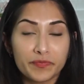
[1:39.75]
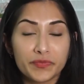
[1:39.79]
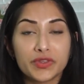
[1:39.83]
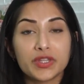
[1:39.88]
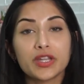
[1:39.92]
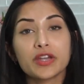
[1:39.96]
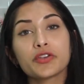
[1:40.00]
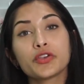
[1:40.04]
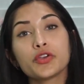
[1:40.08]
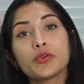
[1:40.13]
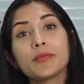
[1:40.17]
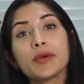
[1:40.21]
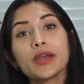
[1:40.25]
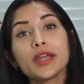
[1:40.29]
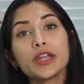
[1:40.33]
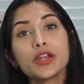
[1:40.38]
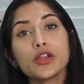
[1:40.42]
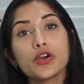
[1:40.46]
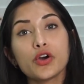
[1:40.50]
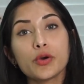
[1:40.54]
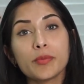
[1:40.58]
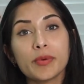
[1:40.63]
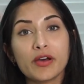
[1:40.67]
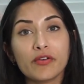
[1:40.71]
Now, you might
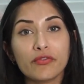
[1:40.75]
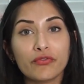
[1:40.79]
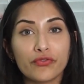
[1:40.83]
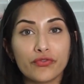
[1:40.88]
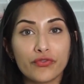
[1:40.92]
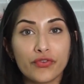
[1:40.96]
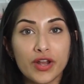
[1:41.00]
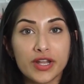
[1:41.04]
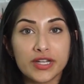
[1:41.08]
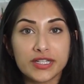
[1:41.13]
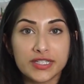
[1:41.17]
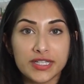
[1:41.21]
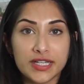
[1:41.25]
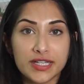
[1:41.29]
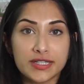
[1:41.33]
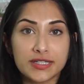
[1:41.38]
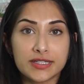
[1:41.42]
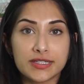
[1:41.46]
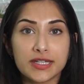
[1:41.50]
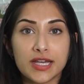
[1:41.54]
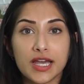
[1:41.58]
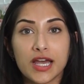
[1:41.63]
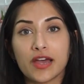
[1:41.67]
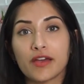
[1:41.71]
know about front
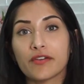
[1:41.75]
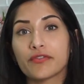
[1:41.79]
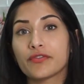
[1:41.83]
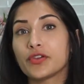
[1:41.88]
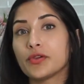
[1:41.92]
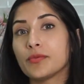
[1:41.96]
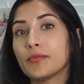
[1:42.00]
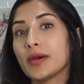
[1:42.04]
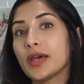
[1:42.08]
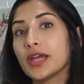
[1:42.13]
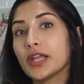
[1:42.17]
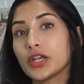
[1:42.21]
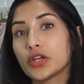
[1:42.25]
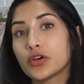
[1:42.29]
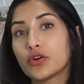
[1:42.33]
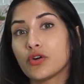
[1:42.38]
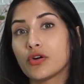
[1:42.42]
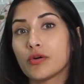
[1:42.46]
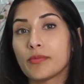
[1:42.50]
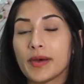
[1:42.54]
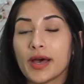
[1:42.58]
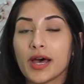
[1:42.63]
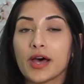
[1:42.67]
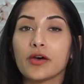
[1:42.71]
desk staff, you might
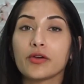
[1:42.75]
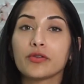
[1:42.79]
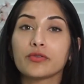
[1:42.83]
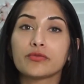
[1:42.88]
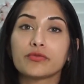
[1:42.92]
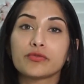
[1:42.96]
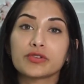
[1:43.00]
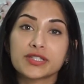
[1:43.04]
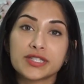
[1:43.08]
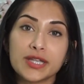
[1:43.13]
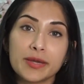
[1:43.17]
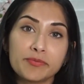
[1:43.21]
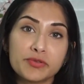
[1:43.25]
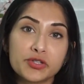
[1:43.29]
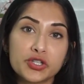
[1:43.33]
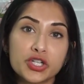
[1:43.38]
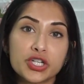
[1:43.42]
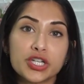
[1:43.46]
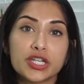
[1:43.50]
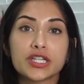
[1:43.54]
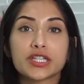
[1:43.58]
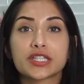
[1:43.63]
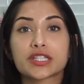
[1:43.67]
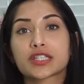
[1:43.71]
know about
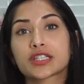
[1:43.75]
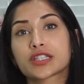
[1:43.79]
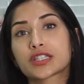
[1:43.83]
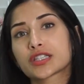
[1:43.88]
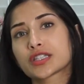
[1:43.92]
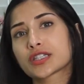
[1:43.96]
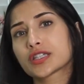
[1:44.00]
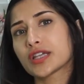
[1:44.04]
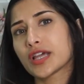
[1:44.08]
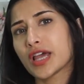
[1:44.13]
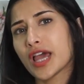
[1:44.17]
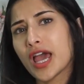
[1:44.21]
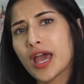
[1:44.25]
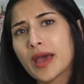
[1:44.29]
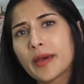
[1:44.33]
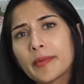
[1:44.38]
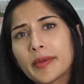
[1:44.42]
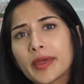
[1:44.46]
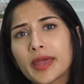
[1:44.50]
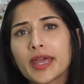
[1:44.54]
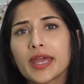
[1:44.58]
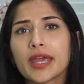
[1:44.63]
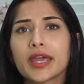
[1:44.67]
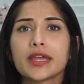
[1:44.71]
receptionists,
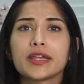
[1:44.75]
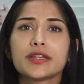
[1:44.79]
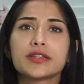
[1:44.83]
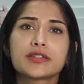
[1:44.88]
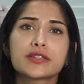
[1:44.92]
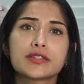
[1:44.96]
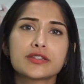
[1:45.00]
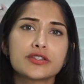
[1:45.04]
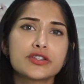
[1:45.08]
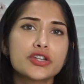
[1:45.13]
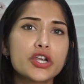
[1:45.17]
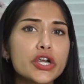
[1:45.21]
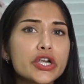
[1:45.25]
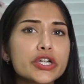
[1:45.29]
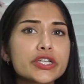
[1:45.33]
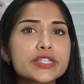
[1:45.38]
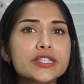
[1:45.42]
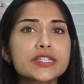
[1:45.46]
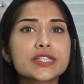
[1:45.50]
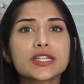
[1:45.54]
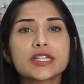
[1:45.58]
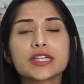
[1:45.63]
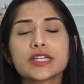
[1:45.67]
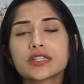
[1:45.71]
MAs,
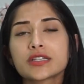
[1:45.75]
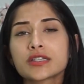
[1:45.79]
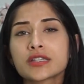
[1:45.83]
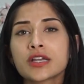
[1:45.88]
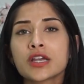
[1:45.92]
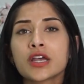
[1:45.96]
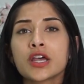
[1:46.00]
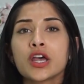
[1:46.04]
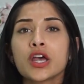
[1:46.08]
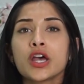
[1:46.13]
nurses,